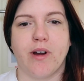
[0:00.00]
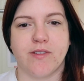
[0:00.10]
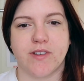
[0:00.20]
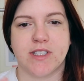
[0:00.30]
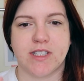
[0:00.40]
I've
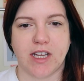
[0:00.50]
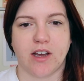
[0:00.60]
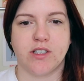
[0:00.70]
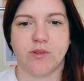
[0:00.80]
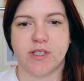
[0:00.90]
just
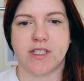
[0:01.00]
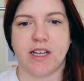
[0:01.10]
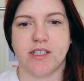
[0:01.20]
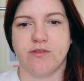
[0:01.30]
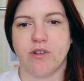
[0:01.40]
stuck to a
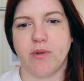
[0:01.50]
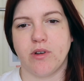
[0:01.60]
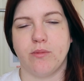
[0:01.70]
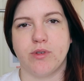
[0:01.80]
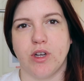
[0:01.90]
standard ribbon
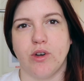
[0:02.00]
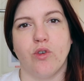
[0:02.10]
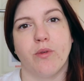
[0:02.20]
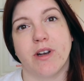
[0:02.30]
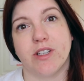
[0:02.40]
option,
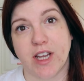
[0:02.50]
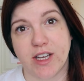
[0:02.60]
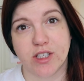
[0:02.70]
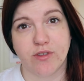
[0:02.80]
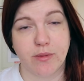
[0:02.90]
or I'm going to
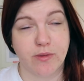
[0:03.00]
change the